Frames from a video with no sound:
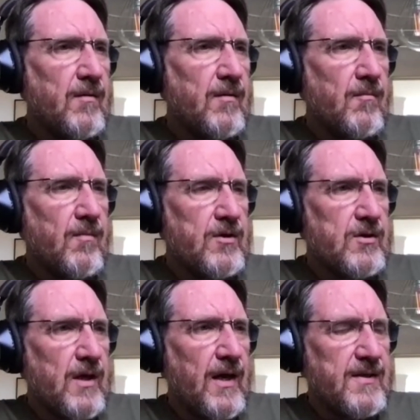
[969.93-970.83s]
this
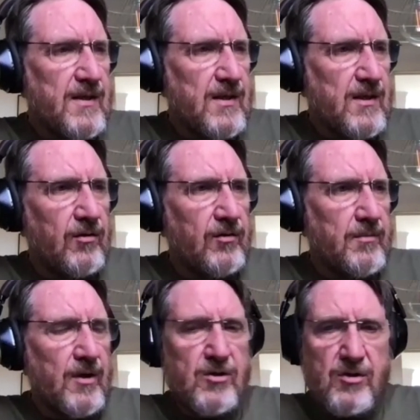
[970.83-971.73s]
ethical
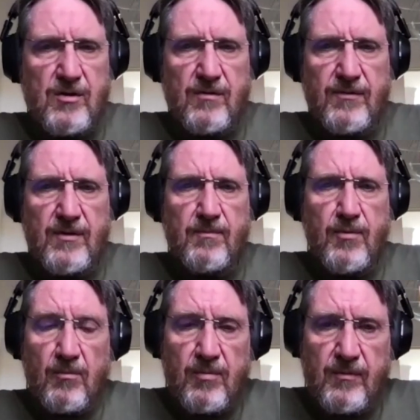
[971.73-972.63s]
dimension of the
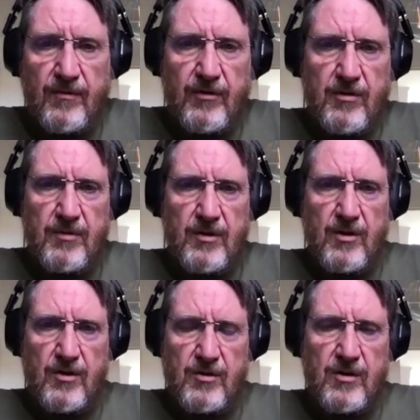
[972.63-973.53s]
problem of
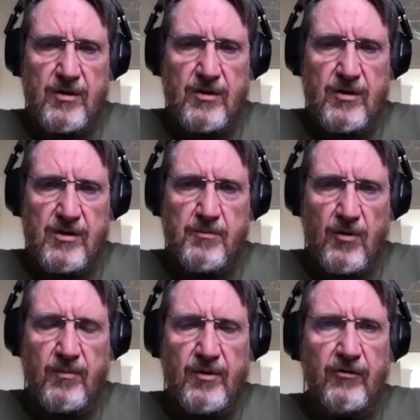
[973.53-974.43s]
communication is properly
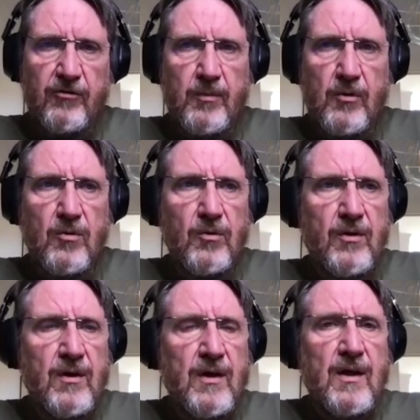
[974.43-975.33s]
explored,
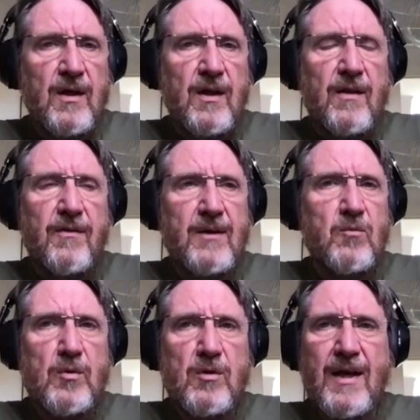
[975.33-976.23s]
that we
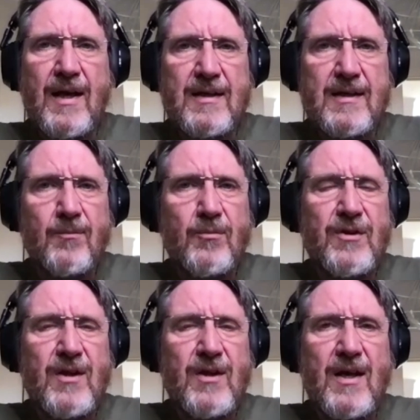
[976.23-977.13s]
would end up with
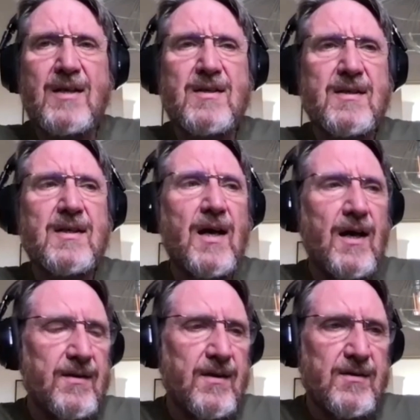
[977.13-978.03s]
anything
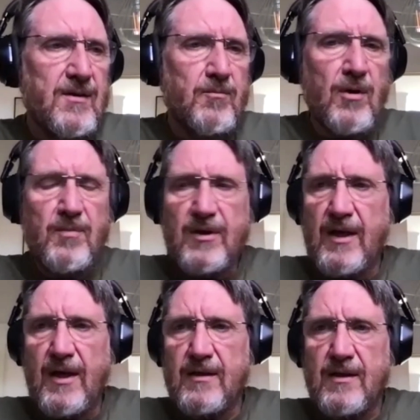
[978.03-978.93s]
other than
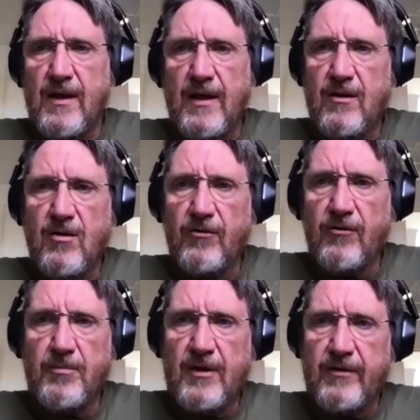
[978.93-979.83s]
propaganda and
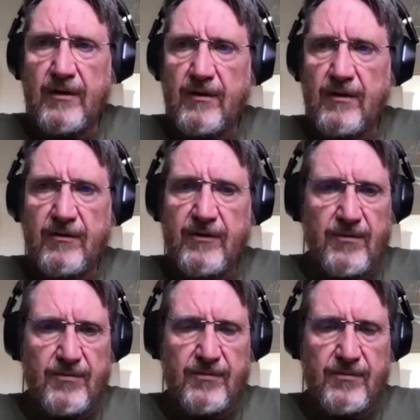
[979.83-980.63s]
cosmetic stuff.